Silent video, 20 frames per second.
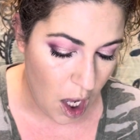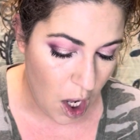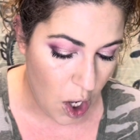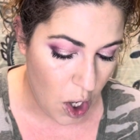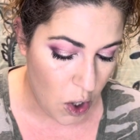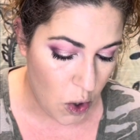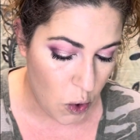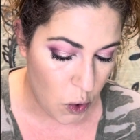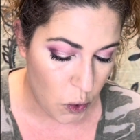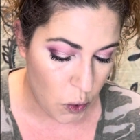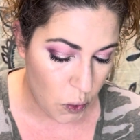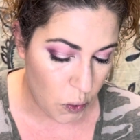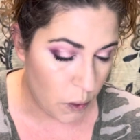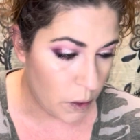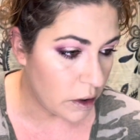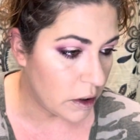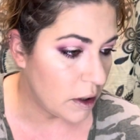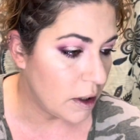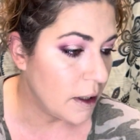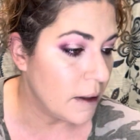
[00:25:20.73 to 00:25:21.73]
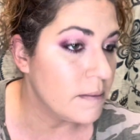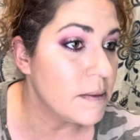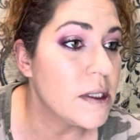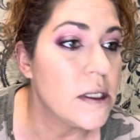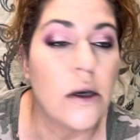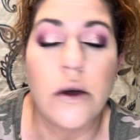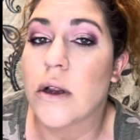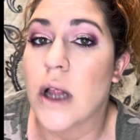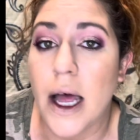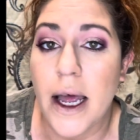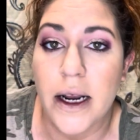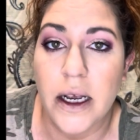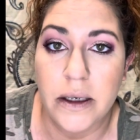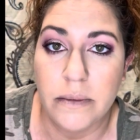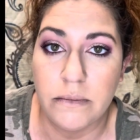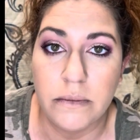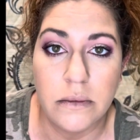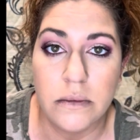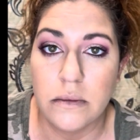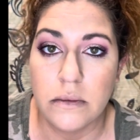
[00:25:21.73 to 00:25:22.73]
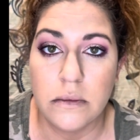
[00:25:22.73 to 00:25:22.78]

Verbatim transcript: Oh, I'm so glad I'm